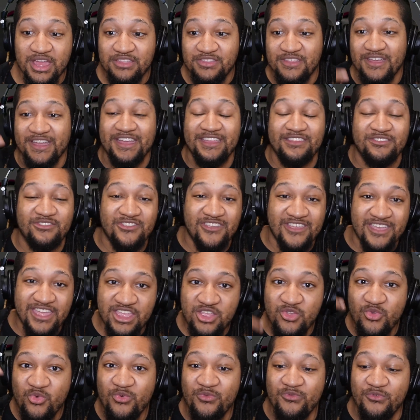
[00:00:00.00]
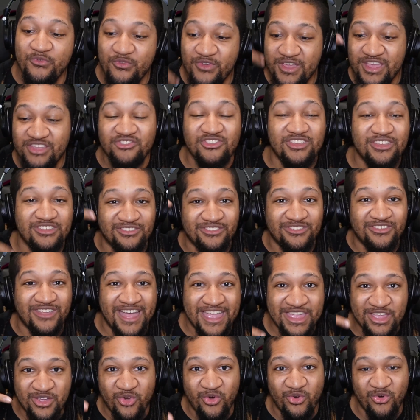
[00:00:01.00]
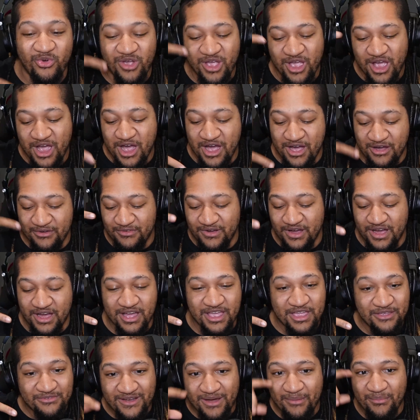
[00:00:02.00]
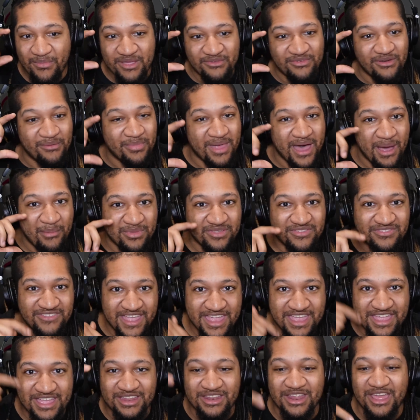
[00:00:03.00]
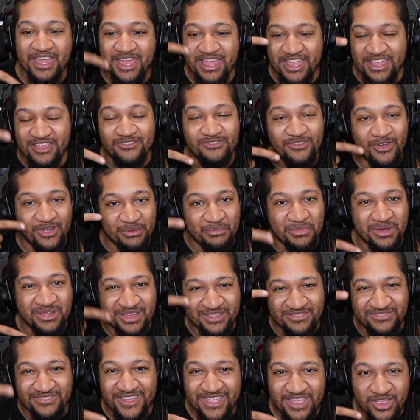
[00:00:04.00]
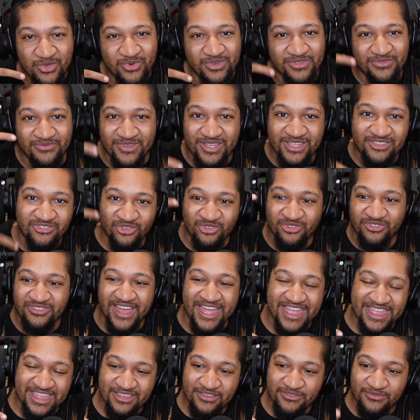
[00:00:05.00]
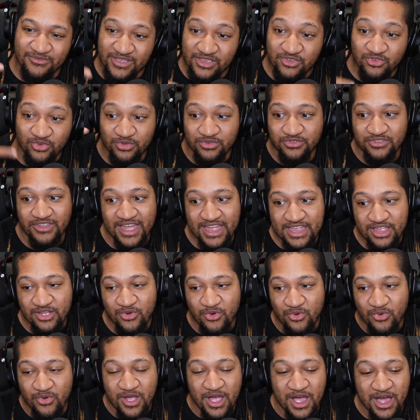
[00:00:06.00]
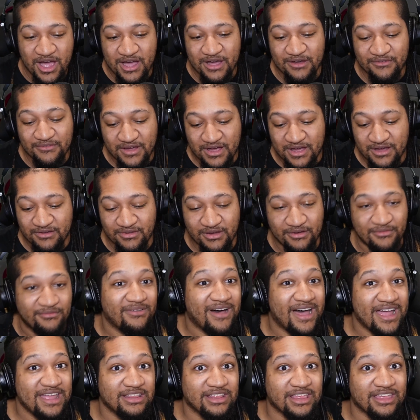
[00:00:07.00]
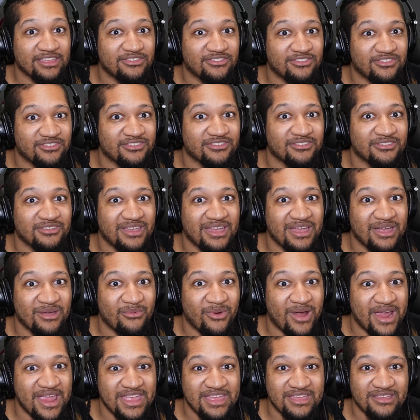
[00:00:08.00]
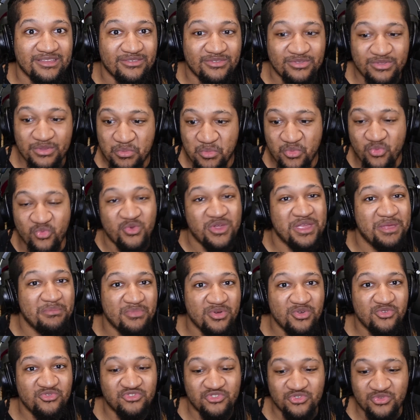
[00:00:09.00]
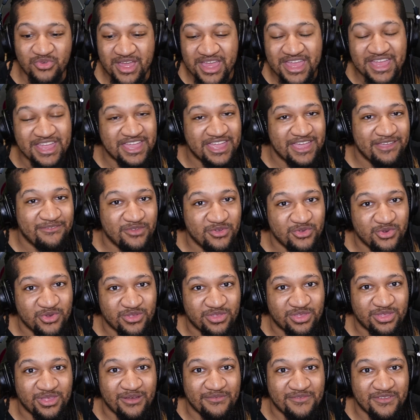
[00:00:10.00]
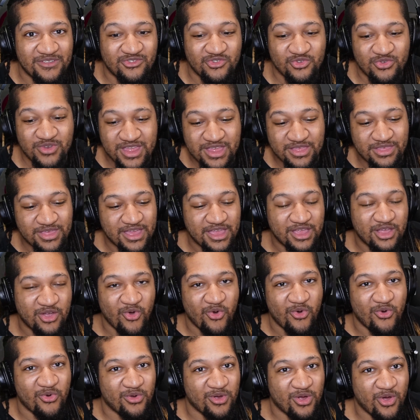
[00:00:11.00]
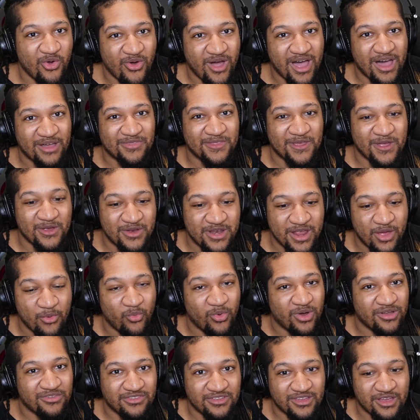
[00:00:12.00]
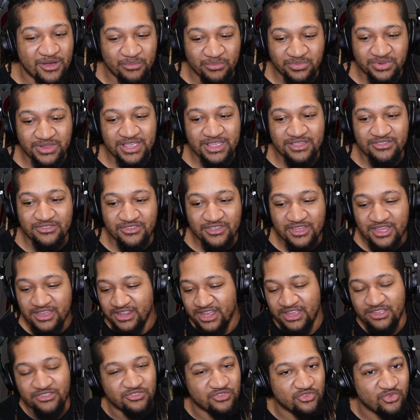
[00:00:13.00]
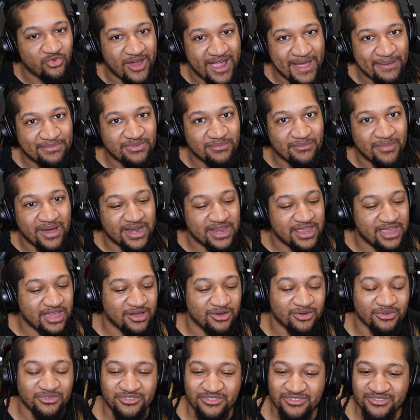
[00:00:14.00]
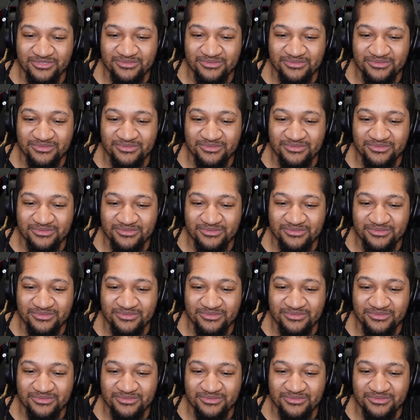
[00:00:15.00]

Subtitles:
the continual vicious cycle of, if I'm not mistaken, he's talking about a continuous vicious cycle of violence, right? reboot you, give you the stuff that you need. Say, go on, go out there. And then once it completes, just grab somebody else.